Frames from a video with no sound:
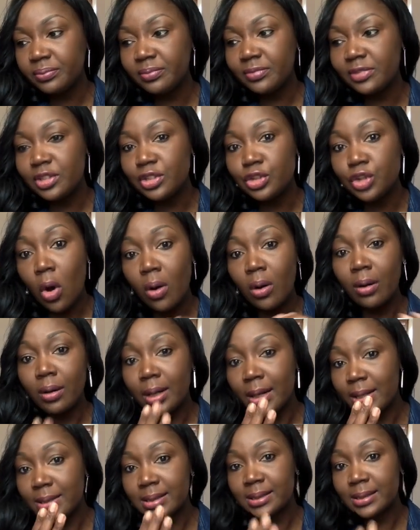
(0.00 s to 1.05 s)
not
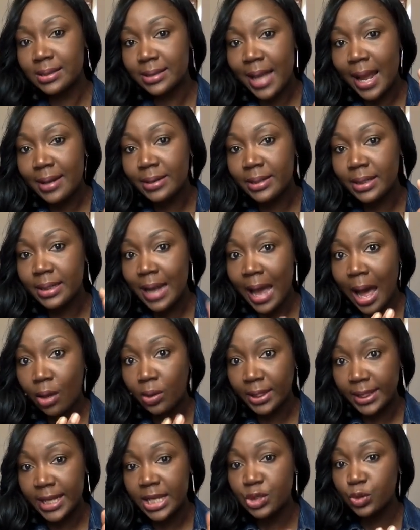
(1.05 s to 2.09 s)
understanding how
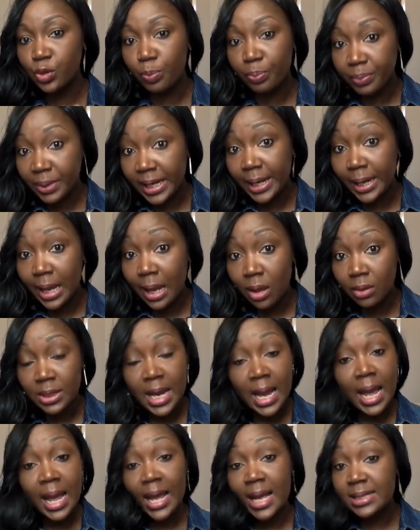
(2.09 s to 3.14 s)
things will play out
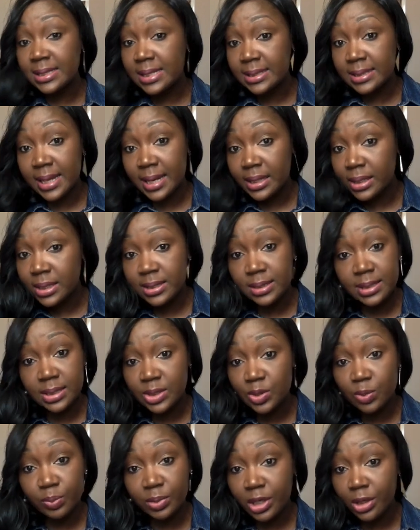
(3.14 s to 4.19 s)
has a tendency to
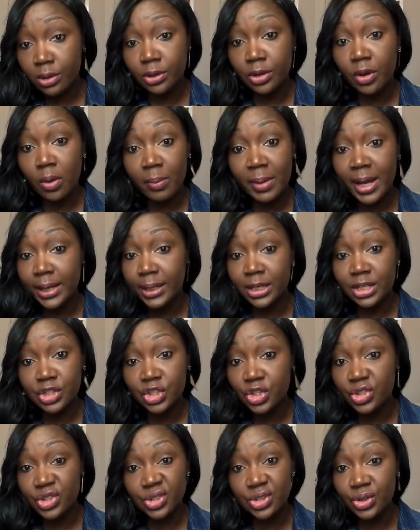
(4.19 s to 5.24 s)
play on your mind and
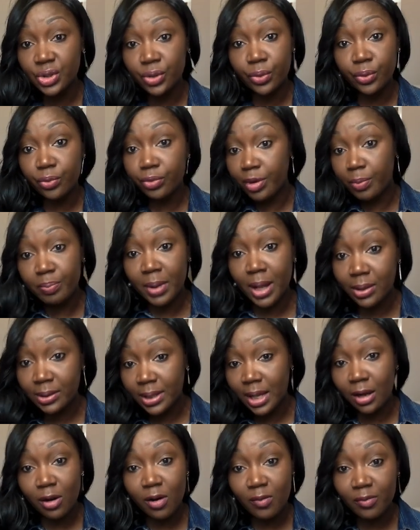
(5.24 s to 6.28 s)
just, rip out
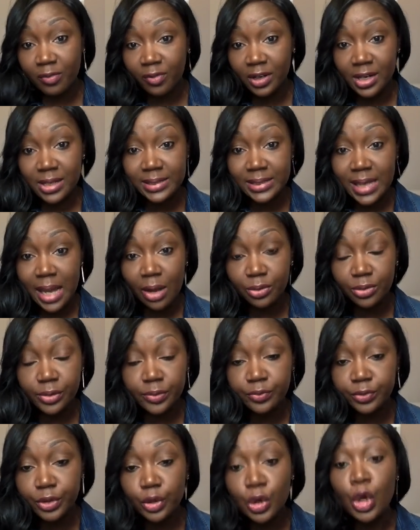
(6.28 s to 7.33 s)
that confidence out of
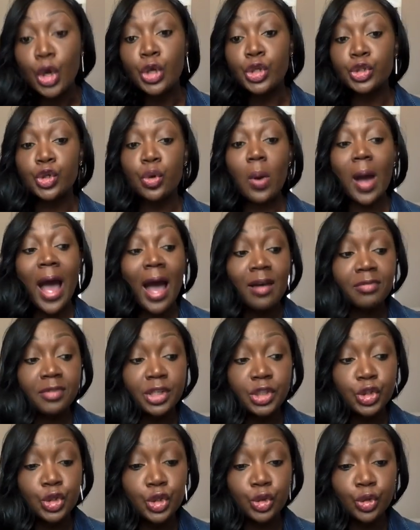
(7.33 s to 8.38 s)
you. So having
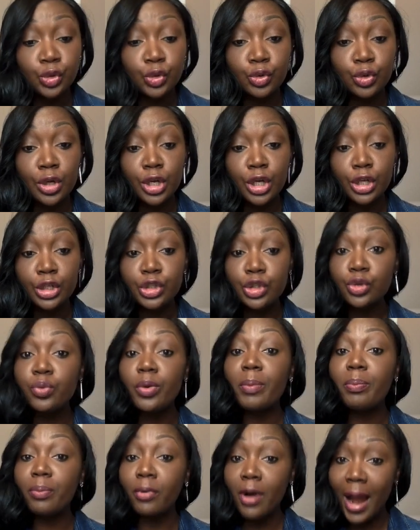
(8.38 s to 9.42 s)
to do a
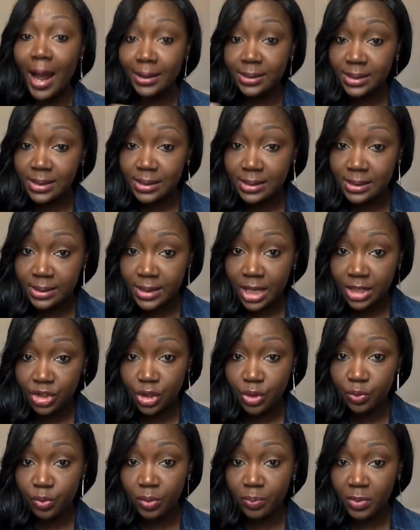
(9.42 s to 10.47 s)
practice
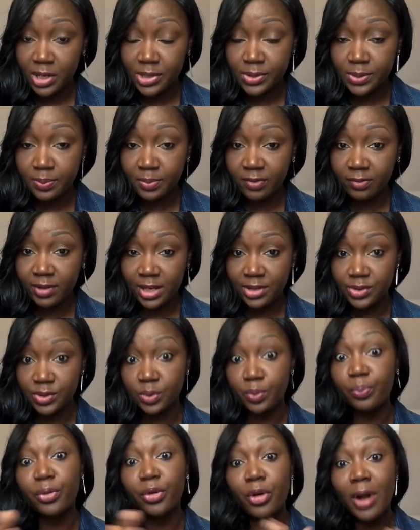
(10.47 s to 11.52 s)
session with my supervisor
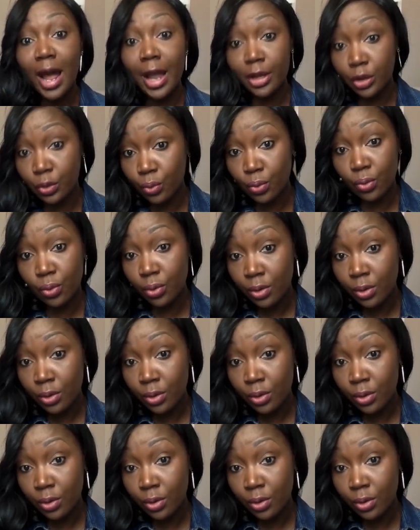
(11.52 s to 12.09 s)
prior